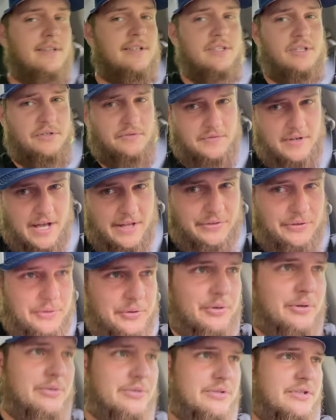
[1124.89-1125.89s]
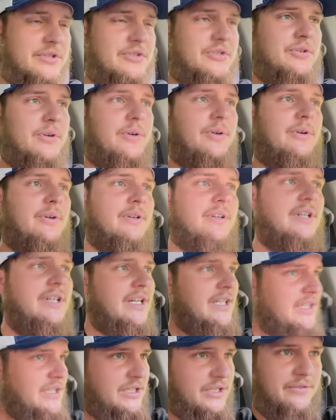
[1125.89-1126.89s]
you've got the cruise control,
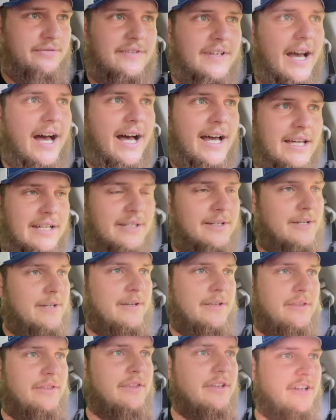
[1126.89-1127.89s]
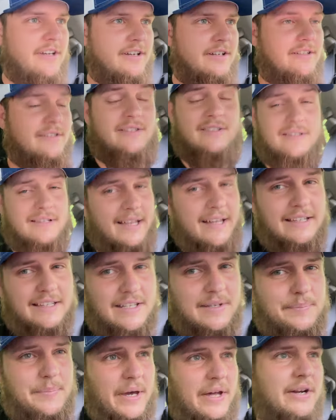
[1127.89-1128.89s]
you've got the
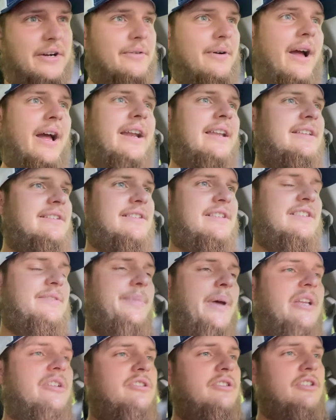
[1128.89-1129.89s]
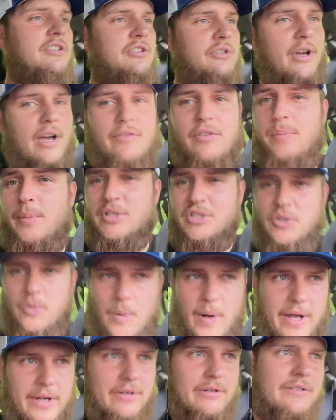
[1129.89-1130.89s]
slightly better riding suspension, you do have a much
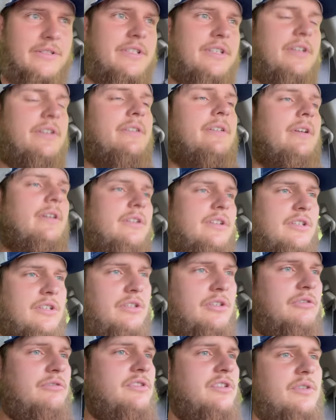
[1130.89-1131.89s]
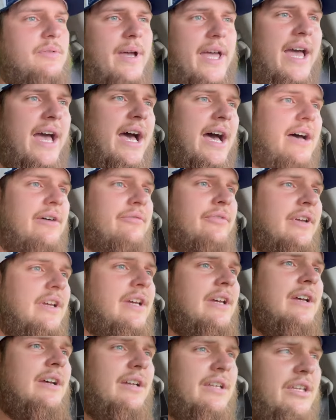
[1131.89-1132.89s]
quieter interior, you do have,
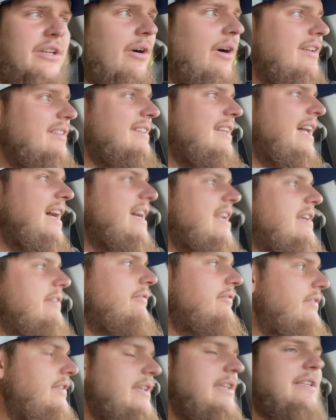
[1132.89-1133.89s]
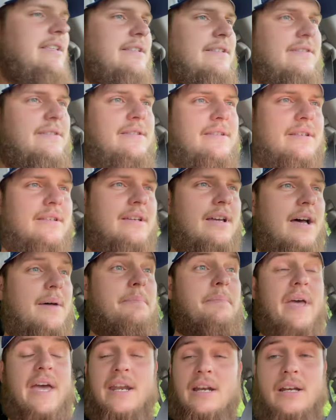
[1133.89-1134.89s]
you know, a lot of these
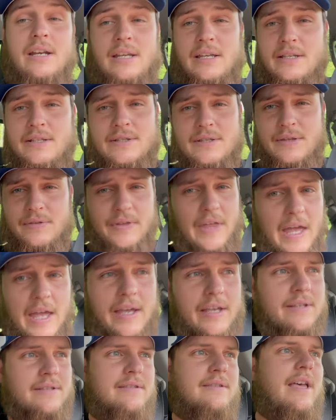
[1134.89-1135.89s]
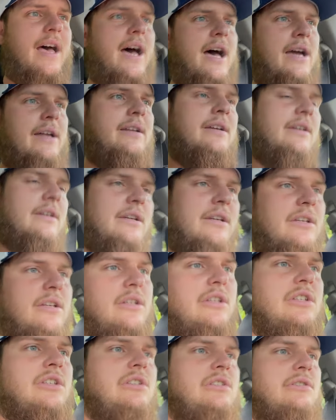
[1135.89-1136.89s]
amenities and things that
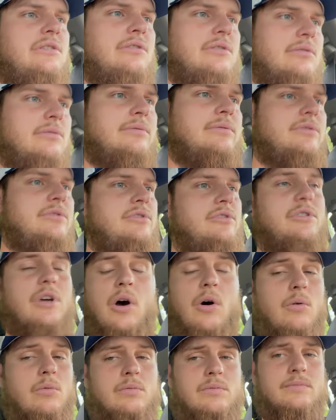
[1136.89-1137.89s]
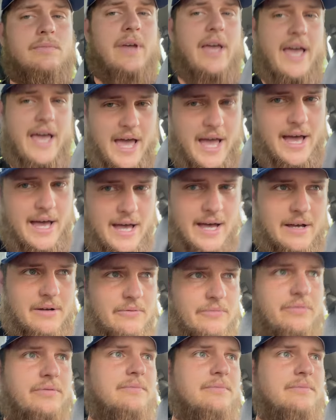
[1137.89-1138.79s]
you don't have